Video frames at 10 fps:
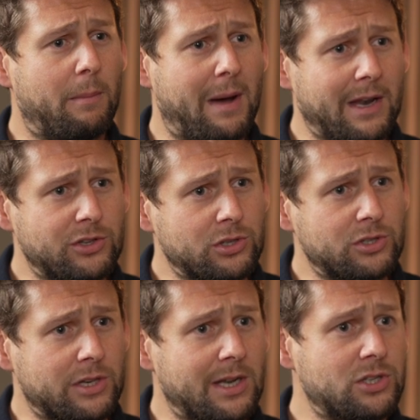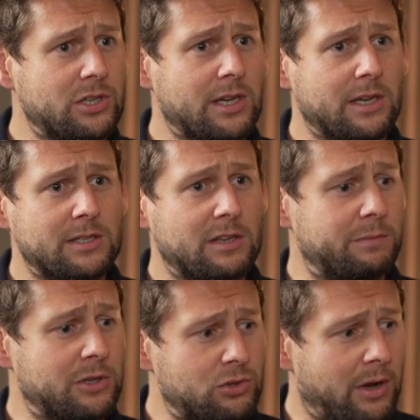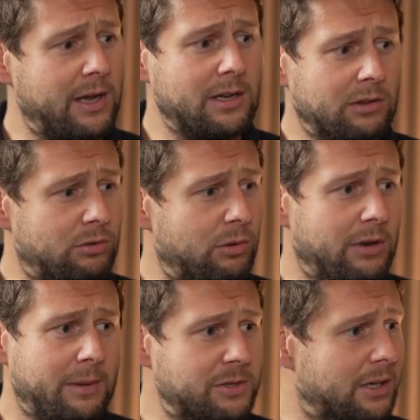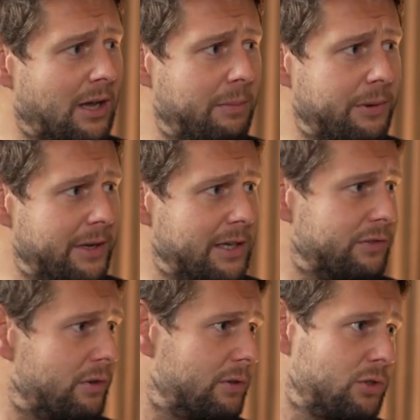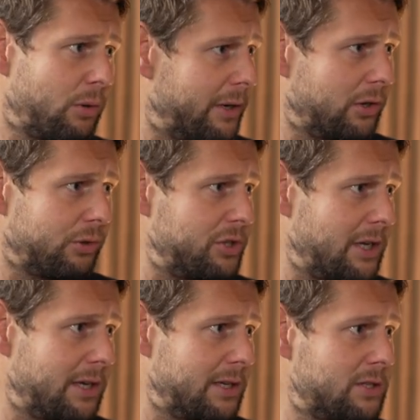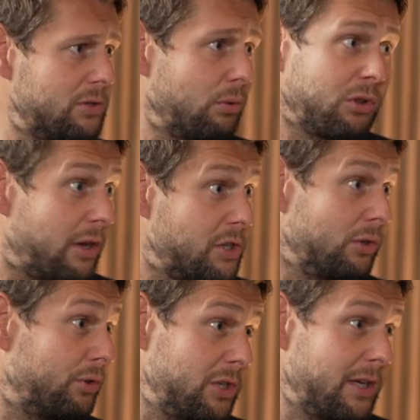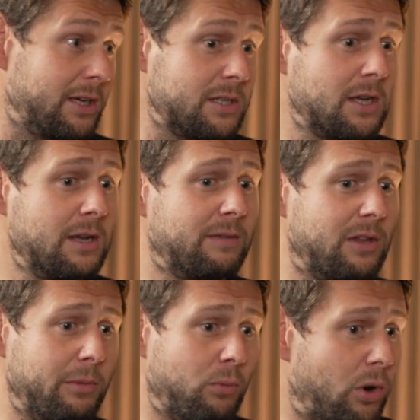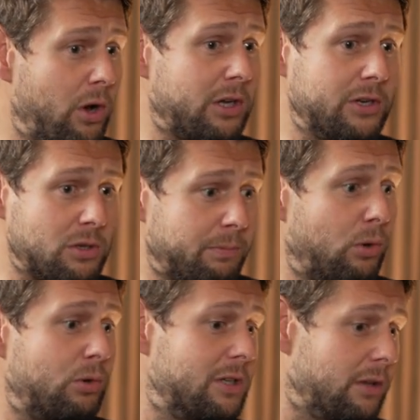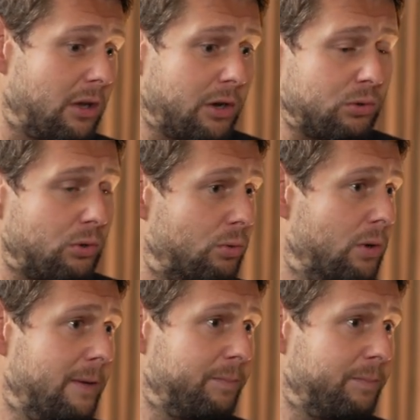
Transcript: managers and engineers that have been trading through limited companies for 20 odd years or 30 odd years that have been working and supporting the local,